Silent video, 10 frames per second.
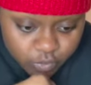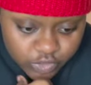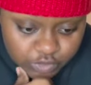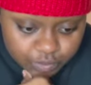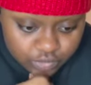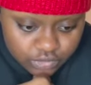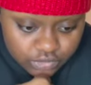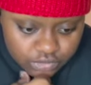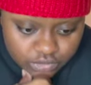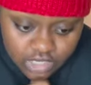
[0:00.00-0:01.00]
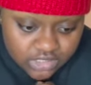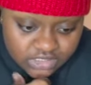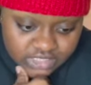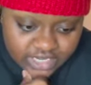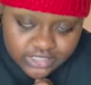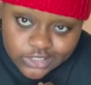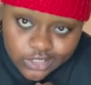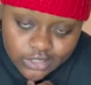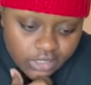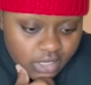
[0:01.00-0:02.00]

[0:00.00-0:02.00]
What sports? No, I just said that. Sorry.